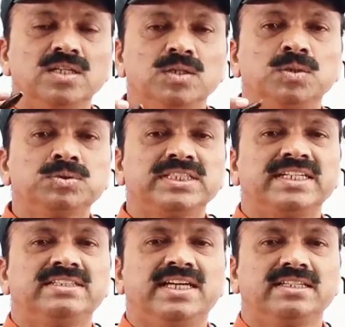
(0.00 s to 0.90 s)
Who
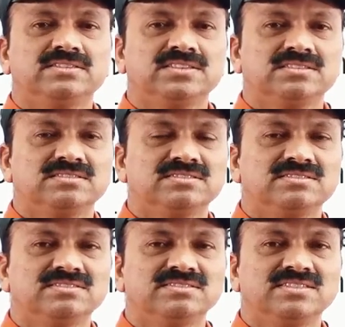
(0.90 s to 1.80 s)
said that?
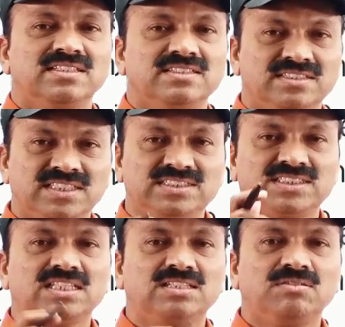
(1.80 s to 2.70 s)
The
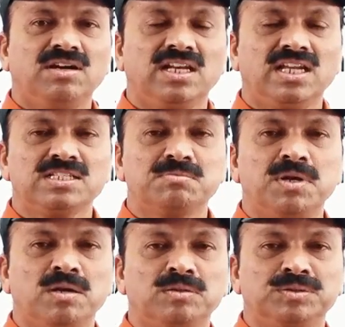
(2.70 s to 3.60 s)
Shatavahanas
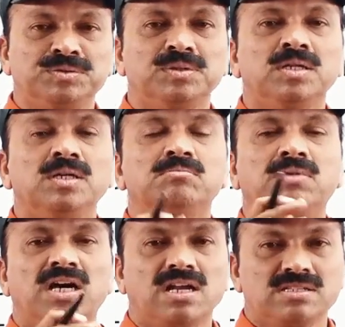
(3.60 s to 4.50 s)
belong to
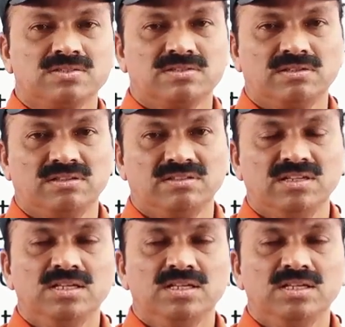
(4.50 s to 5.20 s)
Maharashtra.